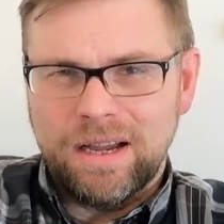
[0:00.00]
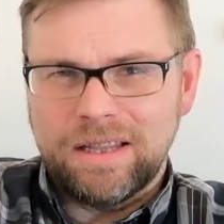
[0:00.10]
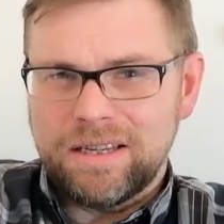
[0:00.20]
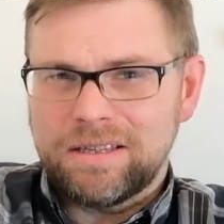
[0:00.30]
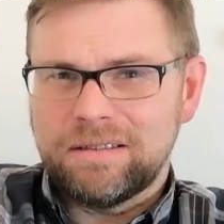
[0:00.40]

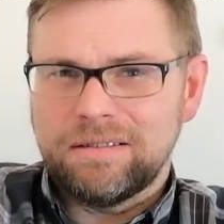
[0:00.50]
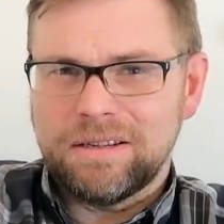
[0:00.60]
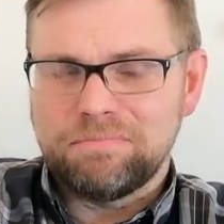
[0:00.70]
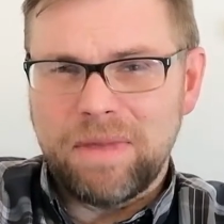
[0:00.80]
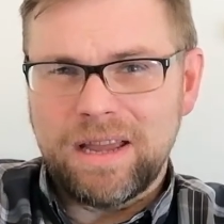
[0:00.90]
And
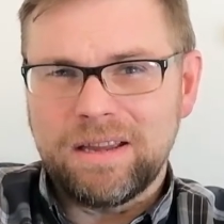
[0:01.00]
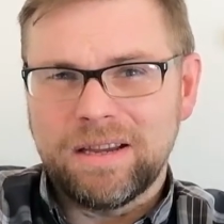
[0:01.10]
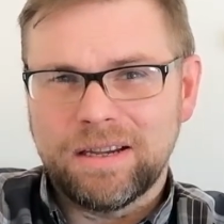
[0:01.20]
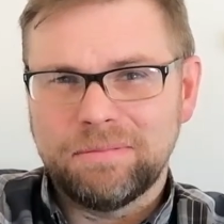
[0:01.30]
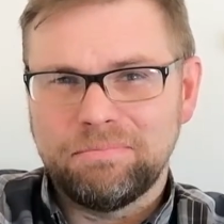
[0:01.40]
this may
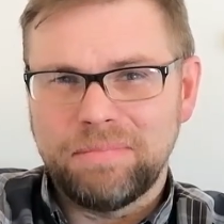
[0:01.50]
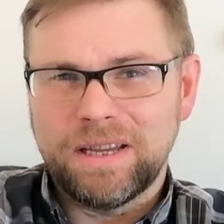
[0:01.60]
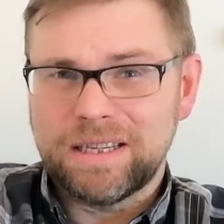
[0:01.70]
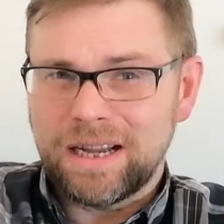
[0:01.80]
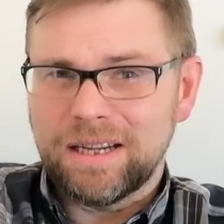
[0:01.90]
be
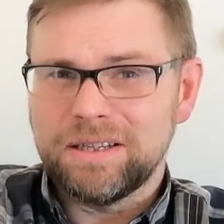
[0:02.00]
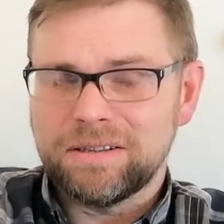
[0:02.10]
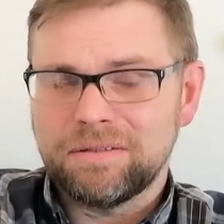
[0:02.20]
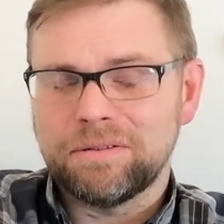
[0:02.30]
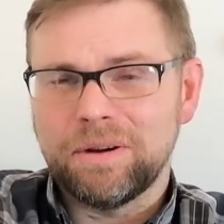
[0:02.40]
a challenge
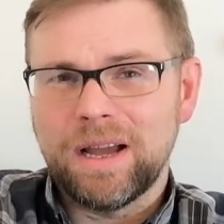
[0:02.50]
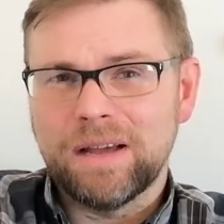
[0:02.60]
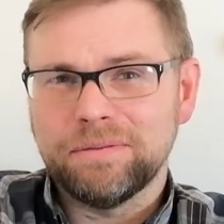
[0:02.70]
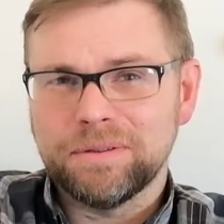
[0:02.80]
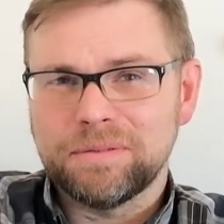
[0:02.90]
through
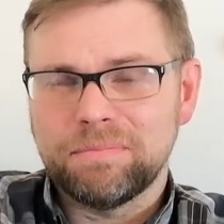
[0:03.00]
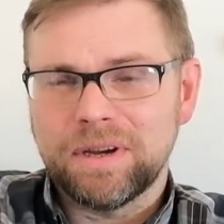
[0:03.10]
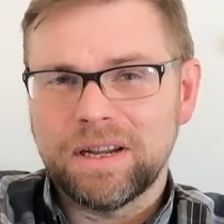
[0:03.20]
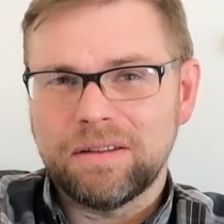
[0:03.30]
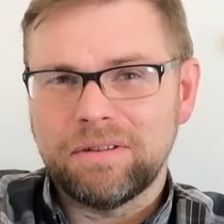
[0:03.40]
A-levels,
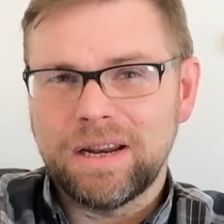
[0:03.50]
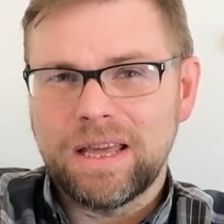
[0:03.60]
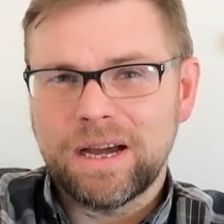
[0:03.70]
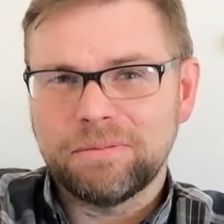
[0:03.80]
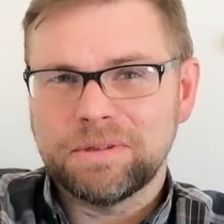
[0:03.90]
but it really
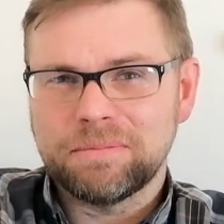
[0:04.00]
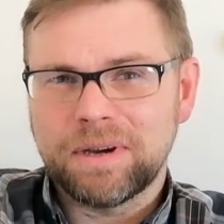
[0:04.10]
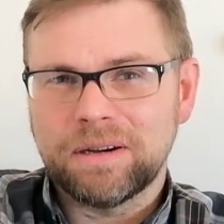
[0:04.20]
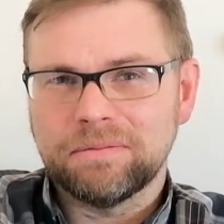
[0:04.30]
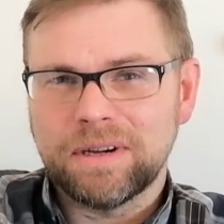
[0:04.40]
helps them
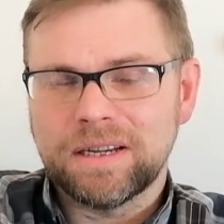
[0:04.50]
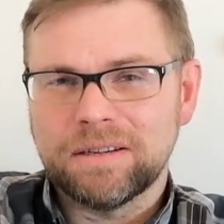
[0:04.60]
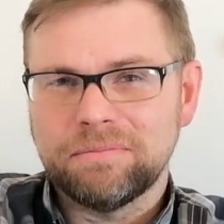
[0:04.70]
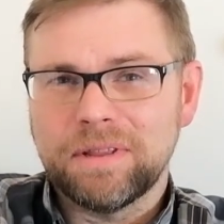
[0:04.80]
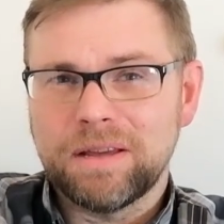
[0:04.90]
out
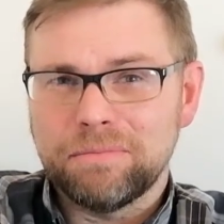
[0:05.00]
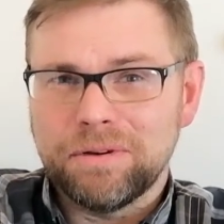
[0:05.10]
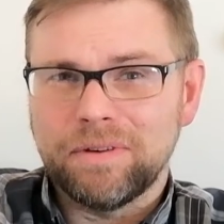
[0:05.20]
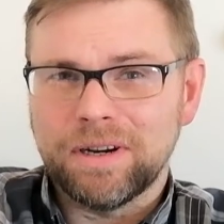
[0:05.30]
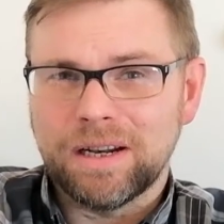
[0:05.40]
when they
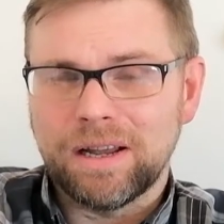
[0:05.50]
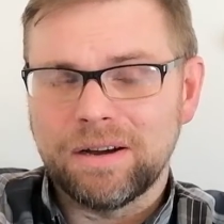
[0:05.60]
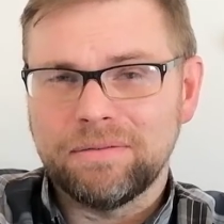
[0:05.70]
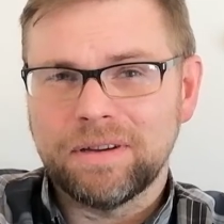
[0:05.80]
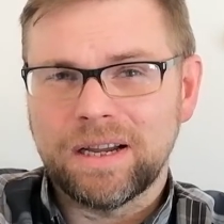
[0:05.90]
move on in life.